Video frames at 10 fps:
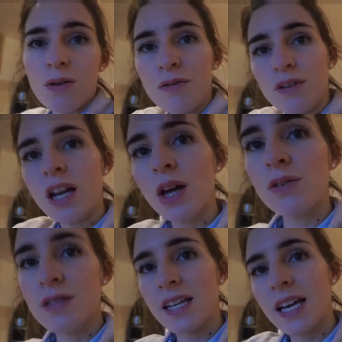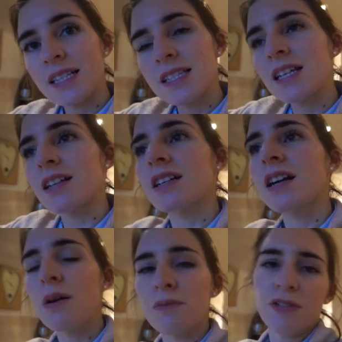out of clothes and get into
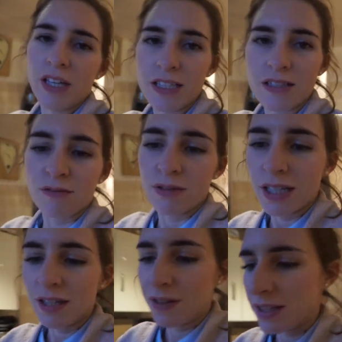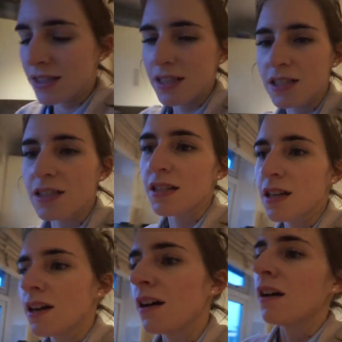comfies. I really fancy just,
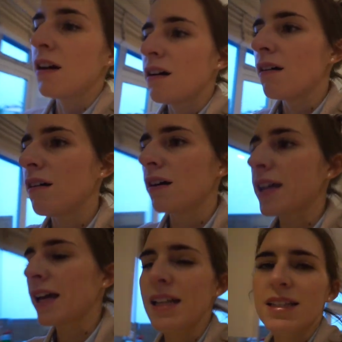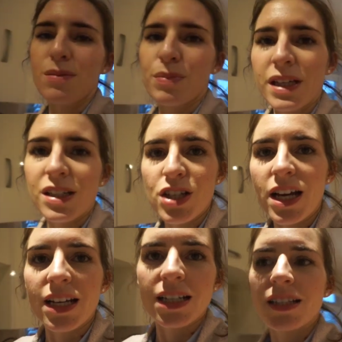oh, getting in some
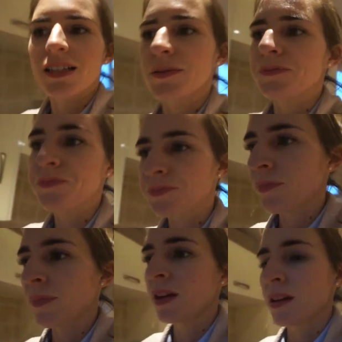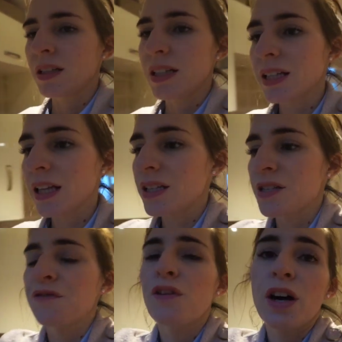PJs and need to get
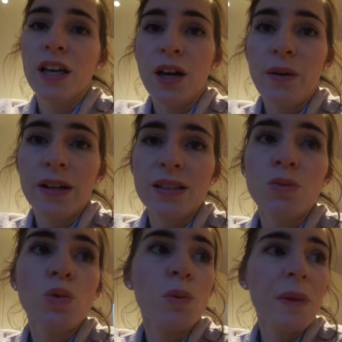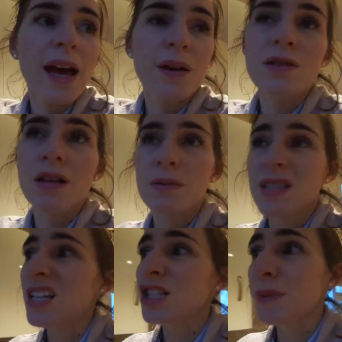this fire going to warm the house up.
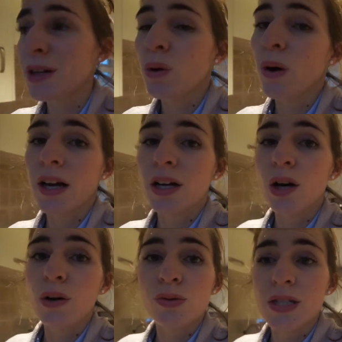It's actually been quite a cold